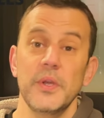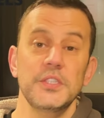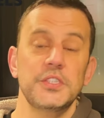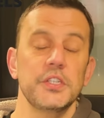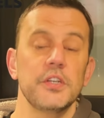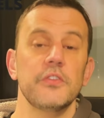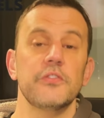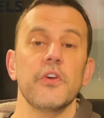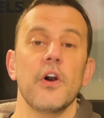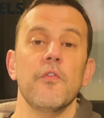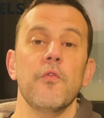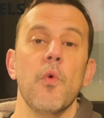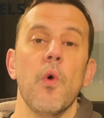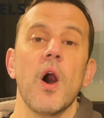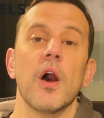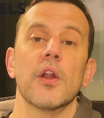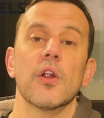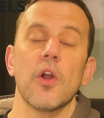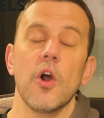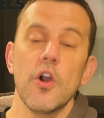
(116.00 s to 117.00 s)
inches of
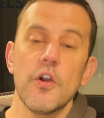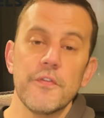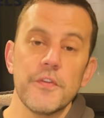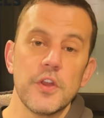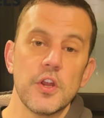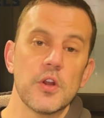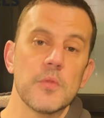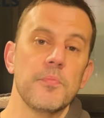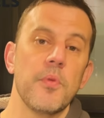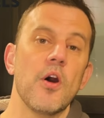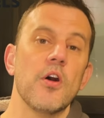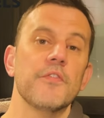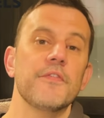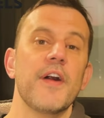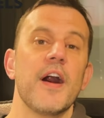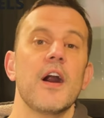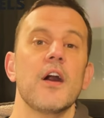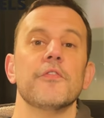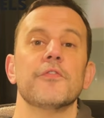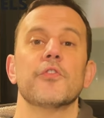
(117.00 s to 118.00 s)
water over your ball
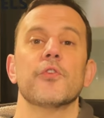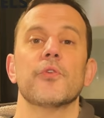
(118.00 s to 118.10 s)
valve